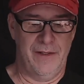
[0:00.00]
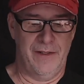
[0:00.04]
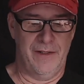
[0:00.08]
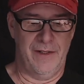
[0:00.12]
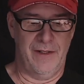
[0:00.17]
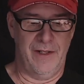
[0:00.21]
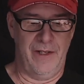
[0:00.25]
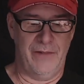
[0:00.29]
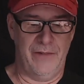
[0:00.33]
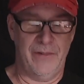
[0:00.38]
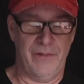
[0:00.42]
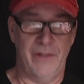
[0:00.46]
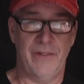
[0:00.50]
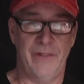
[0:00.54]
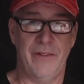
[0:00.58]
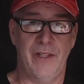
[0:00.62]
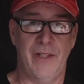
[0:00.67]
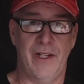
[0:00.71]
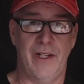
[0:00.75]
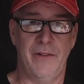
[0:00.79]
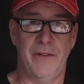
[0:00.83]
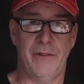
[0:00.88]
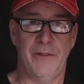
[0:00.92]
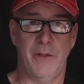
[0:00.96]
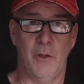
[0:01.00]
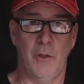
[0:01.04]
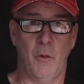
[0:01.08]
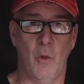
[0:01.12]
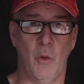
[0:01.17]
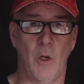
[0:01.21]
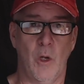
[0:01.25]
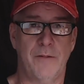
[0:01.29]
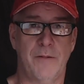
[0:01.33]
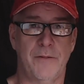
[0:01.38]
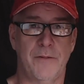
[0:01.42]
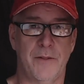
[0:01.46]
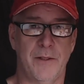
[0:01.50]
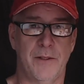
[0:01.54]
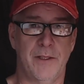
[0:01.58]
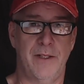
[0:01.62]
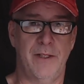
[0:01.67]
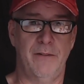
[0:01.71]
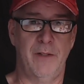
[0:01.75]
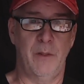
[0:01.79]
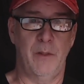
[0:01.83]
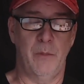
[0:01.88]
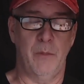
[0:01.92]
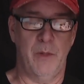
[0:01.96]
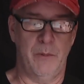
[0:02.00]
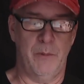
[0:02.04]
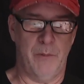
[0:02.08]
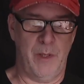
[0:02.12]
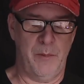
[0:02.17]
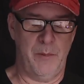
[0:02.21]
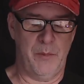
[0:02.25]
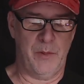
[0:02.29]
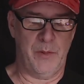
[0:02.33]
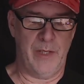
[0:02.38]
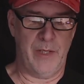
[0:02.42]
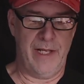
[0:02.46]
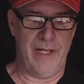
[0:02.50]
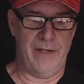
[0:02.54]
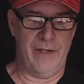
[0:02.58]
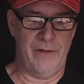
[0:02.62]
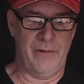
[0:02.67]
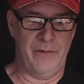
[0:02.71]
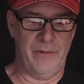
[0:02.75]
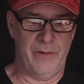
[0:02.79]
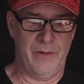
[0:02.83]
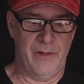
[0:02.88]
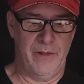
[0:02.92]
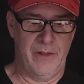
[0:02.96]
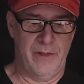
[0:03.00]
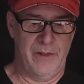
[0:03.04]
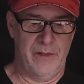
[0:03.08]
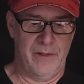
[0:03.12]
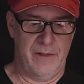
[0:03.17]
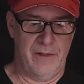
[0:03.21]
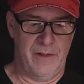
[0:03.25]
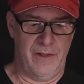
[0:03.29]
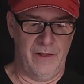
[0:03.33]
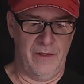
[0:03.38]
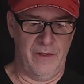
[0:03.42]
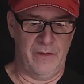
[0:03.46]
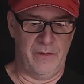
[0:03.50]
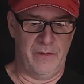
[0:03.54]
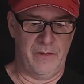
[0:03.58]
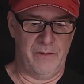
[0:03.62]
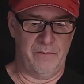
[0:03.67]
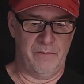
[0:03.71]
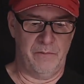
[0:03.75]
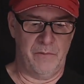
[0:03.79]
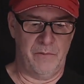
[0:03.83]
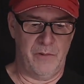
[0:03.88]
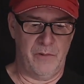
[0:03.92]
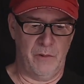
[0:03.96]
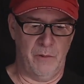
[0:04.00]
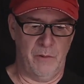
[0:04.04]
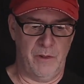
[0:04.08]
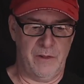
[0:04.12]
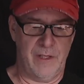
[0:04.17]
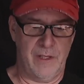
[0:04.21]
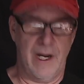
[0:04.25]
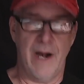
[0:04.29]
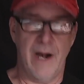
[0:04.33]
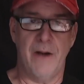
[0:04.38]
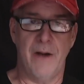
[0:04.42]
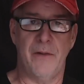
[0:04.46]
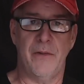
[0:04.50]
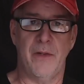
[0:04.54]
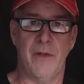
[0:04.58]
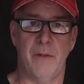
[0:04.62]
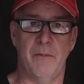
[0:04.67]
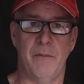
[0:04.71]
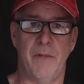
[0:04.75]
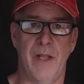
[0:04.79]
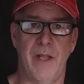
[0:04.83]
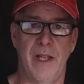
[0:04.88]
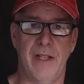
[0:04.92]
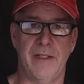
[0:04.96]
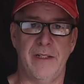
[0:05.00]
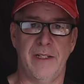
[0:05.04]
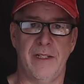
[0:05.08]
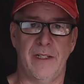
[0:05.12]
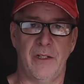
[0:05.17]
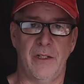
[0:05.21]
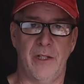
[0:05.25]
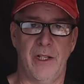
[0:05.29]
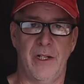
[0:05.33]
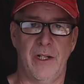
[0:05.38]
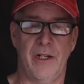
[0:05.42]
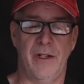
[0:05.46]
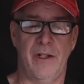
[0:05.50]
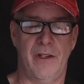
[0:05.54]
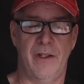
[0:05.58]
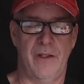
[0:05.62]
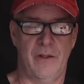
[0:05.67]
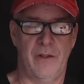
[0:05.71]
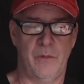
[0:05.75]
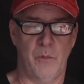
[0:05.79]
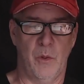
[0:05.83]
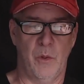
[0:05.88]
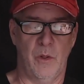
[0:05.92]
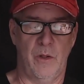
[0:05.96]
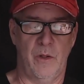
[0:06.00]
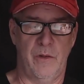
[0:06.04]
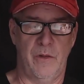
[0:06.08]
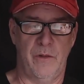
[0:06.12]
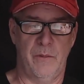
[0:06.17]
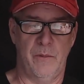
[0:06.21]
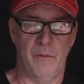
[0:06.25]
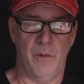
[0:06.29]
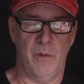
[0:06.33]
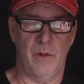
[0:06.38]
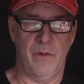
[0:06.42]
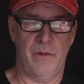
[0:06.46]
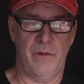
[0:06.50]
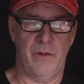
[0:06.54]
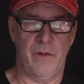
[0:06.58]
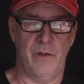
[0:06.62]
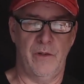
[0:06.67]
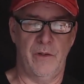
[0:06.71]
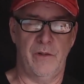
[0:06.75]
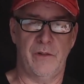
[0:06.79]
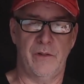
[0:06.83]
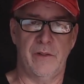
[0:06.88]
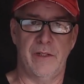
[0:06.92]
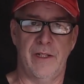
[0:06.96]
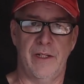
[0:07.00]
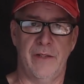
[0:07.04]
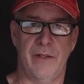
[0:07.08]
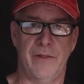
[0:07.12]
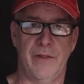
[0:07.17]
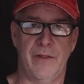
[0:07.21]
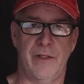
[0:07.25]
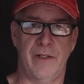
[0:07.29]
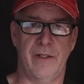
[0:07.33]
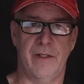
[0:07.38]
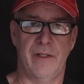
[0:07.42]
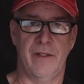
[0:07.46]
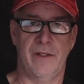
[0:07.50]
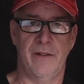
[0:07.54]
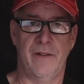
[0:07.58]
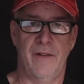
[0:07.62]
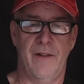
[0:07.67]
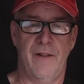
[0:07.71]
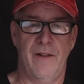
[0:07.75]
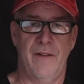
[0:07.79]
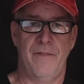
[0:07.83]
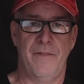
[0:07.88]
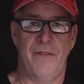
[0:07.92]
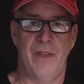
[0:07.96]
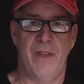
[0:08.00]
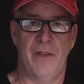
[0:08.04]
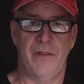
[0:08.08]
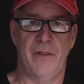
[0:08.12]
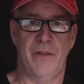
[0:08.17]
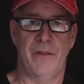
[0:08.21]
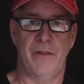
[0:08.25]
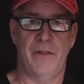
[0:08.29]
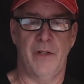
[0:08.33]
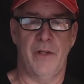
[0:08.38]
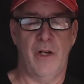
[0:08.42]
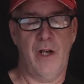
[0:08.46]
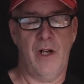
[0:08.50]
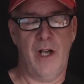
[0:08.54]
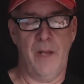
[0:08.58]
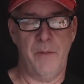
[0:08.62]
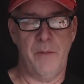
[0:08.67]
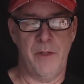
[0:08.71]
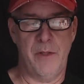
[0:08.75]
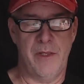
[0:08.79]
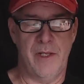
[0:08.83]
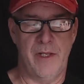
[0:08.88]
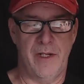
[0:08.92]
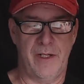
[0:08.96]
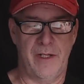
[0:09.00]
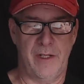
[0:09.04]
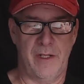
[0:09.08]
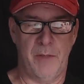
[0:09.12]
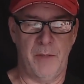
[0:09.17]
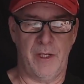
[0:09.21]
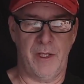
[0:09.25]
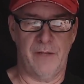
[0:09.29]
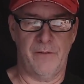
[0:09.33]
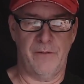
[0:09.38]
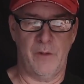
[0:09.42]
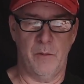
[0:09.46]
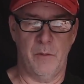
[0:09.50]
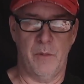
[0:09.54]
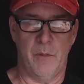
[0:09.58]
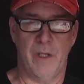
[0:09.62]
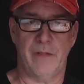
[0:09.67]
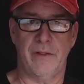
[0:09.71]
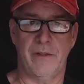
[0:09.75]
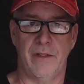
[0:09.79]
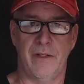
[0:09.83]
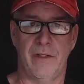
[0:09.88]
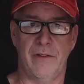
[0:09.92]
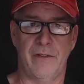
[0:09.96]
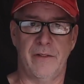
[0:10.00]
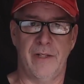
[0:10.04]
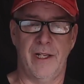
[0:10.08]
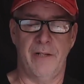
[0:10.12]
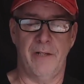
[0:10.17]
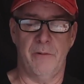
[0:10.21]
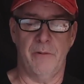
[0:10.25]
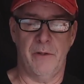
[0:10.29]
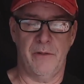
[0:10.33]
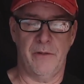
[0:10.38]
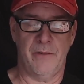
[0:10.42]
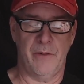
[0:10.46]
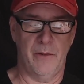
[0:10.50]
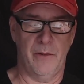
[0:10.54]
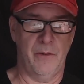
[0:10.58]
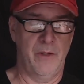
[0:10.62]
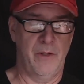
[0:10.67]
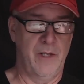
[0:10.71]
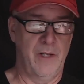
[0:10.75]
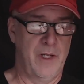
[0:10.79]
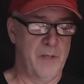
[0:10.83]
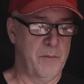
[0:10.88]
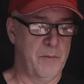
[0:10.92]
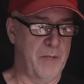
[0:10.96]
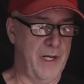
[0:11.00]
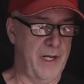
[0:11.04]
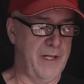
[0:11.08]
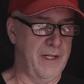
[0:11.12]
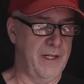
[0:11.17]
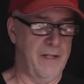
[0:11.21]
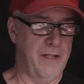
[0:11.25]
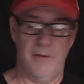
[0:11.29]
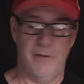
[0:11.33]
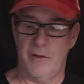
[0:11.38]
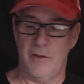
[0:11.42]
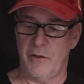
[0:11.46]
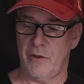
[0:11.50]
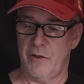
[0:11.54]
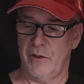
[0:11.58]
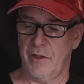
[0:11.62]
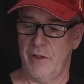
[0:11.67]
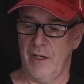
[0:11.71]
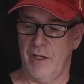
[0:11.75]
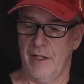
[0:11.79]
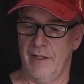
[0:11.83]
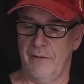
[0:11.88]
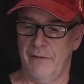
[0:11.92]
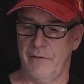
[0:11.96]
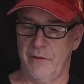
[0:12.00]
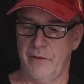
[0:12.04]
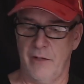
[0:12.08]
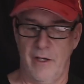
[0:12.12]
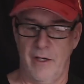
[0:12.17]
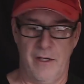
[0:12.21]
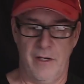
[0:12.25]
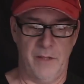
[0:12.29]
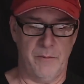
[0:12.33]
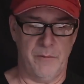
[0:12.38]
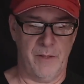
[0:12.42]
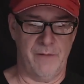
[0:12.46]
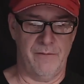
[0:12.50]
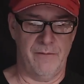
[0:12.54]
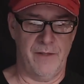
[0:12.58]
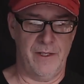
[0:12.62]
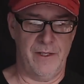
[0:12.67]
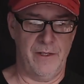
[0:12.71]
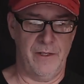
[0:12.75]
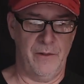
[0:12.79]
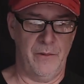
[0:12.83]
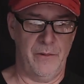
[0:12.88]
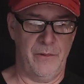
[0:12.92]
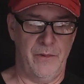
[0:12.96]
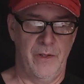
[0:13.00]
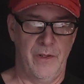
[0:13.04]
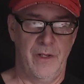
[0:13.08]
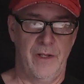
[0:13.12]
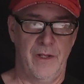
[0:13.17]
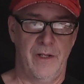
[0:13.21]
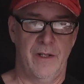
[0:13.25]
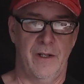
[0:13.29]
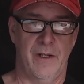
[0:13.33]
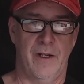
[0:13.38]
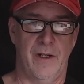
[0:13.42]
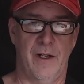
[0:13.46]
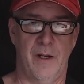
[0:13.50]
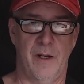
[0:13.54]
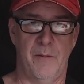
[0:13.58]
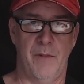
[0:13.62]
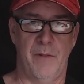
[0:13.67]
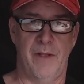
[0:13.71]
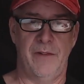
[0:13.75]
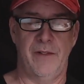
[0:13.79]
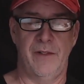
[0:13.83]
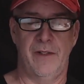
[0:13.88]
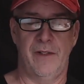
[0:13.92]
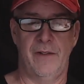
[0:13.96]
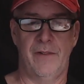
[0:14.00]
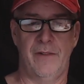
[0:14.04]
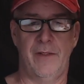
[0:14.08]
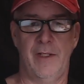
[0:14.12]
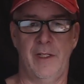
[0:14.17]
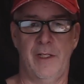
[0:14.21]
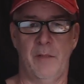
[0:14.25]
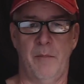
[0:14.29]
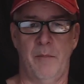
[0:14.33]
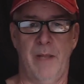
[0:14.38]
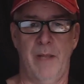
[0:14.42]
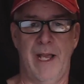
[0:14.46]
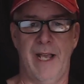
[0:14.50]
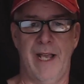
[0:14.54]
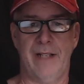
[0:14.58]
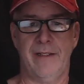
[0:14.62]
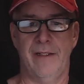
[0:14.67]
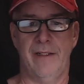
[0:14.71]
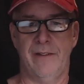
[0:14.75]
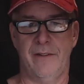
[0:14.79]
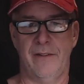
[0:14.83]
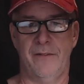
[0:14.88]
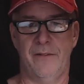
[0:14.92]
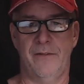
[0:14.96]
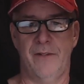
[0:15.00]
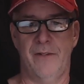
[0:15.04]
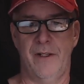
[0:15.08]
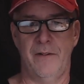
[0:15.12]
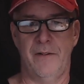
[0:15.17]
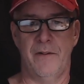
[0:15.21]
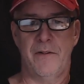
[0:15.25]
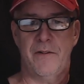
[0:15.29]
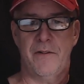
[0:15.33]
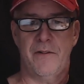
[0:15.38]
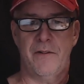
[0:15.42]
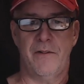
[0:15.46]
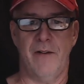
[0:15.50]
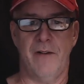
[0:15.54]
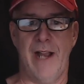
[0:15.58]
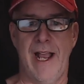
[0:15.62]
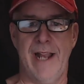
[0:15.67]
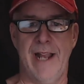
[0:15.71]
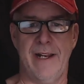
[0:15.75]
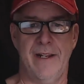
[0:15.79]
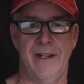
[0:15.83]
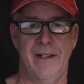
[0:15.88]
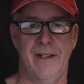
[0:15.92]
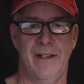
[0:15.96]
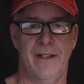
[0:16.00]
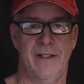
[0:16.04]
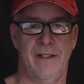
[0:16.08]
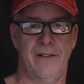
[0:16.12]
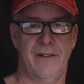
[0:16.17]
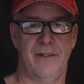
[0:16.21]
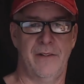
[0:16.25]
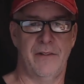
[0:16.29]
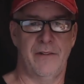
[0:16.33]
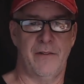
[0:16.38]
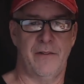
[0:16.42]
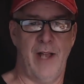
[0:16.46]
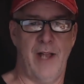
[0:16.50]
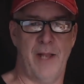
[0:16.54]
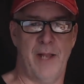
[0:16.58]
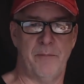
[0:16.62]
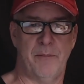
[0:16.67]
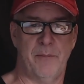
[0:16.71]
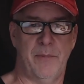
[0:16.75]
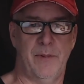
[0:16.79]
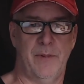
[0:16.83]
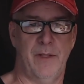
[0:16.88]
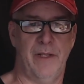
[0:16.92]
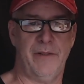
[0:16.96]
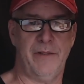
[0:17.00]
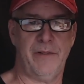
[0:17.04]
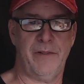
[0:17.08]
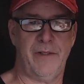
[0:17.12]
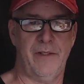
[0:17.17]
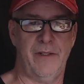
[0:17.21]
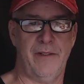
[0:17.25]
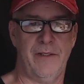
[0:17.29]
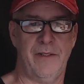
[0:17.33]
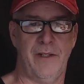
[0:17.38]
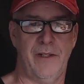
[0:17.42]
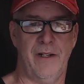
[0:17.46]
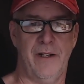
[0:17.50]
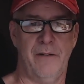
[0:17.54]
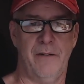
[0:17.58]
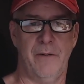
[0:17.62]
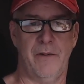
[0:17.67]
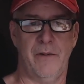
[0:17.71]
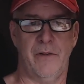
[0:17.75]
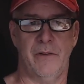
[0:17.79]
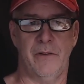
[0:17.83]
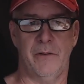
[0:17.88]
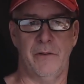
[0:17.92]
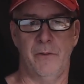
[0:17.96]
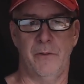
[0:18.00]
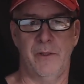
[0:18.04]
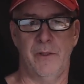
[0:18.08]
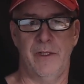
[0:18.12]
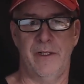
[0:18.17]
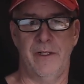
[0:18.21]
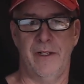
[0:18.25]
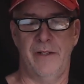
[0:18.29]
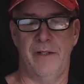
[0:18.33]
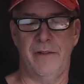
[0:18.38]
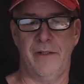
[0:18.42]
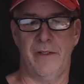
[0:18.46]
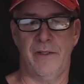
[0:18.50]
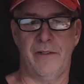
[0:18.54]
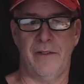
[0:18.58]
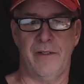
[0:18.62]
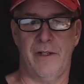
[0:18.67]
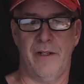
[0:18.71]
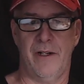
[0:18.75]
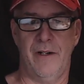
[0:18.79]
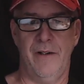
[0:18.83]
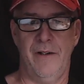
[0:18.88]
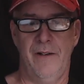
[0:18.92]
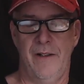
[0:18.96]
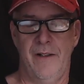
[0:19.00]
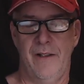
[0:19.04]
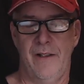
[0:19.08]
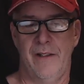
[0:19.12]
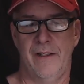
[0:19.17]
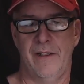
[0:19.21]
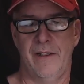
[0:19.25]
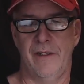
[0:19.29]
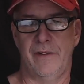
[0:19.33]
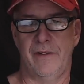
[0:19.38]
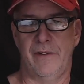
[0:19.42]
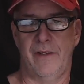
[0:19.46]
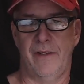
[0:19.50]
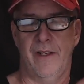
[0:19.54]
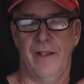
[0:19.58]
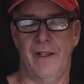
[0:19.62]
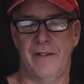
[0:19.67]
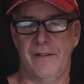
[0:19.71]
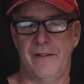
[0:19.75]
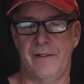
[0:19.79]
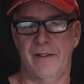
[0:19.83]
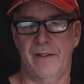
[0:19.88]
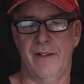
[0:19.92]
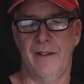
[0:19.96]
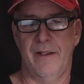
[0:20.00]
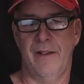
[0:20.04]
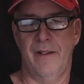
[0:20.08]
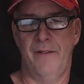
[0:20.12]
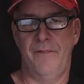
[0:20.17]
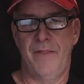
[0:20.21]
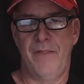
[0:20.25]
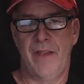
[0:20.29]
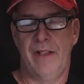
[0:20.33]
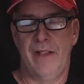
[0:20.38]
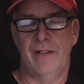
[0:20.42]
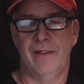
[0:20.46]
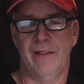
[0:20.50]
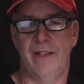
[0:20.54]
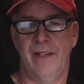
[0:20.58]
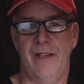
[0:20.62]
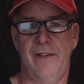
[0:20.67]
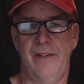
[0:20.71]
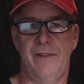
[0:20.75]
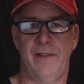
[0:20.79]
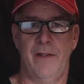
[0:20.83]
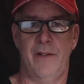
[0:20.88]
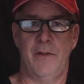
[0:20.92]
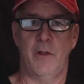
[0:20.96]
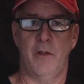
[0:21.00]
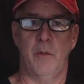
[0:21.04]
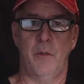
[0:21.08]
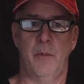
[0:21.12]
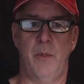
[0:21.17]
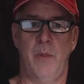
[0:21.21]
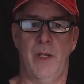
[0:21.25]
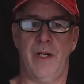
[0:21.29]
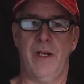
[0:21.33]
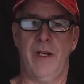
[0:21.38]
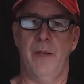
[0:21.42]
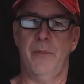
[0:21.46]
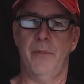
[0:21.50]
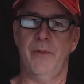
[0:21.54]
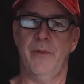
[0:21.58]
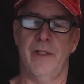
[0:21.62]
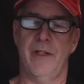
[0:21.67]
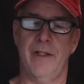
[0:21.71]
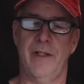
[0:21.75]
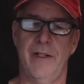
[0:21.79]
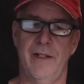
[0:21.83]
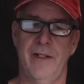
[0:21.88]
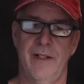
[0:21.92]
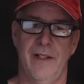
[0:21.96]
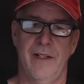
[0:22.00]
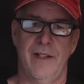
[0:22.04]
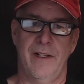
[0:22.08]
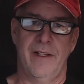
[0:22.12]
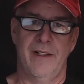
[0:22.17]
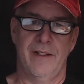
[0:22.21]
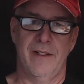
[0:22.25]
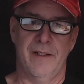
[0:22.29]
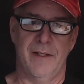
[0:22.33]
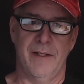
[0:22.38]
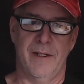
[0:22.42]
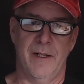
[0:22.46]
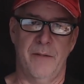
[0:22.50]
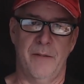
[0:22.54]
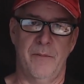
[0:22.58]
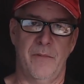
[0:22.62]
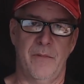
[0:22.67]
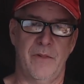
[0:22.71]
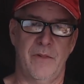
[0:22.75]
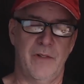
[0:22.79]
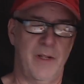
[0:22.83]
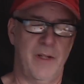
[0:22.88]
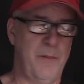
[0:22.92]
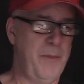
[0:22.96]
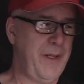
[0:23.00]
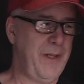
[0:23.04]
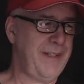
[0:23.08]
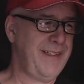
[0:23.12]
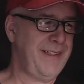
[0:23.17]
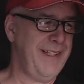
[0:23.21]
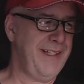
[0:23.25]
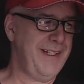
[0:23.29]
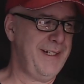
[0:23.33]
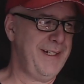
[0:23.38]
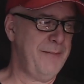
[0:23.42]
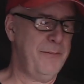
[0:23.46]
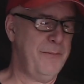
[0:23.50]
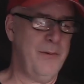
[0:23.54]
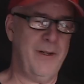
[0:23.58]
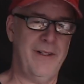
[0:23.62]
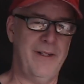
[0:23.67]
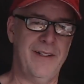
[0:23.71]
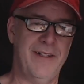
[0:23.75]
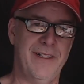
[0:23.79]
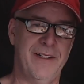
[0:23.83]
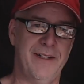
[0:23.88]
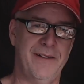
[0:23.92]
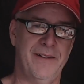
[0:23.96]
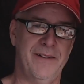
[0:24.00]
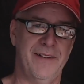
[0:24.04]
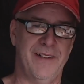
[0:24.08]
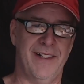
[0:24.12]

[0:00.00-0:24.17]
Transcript: Uh, as I said, I still work for a living, but my plan is is to retire someday, and then I'll get into this more more seriously as a uh, as just a hobby that I can make a few bucks on the side with. So, but I love and I love sharing my videos. Um, as you can see in the back, that's a Fender Strat. It's a Strat Plus guitar, which is a really nice guitar. It's got uh, lace sensor pickups on it. Um, should I pick that up right now?